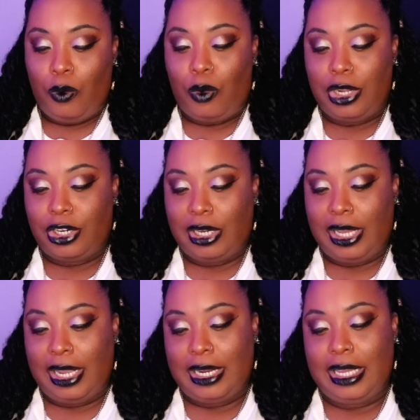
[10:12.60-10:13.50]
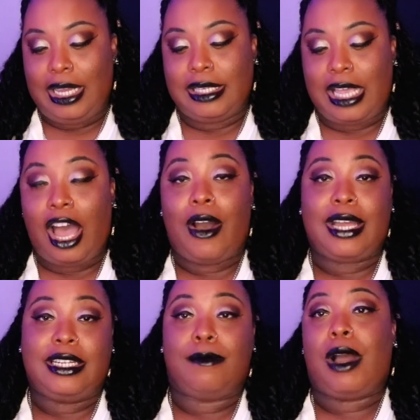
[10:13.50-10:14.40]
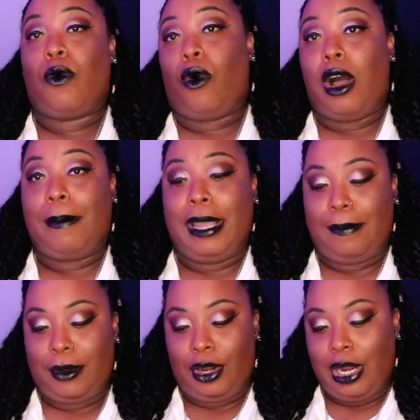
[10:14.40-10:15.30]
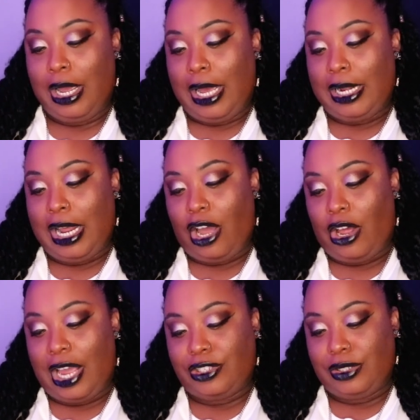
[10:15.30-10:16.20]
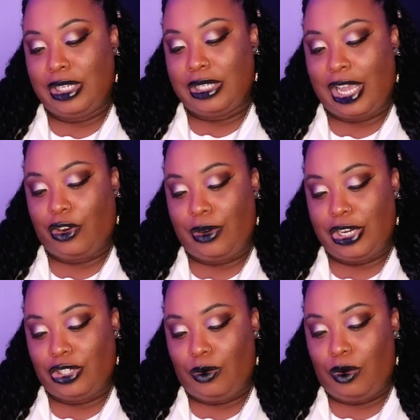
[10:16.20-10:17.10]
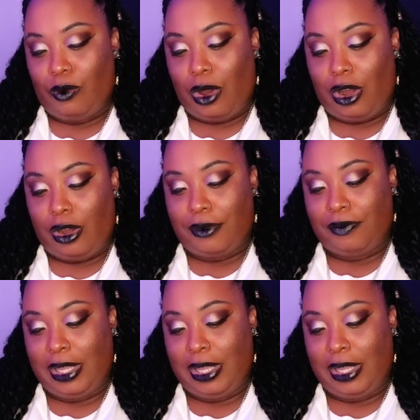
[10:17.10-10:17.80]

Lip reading: Wonderland is how I did my wallpaper. Now, as you see, it's like create your own wall,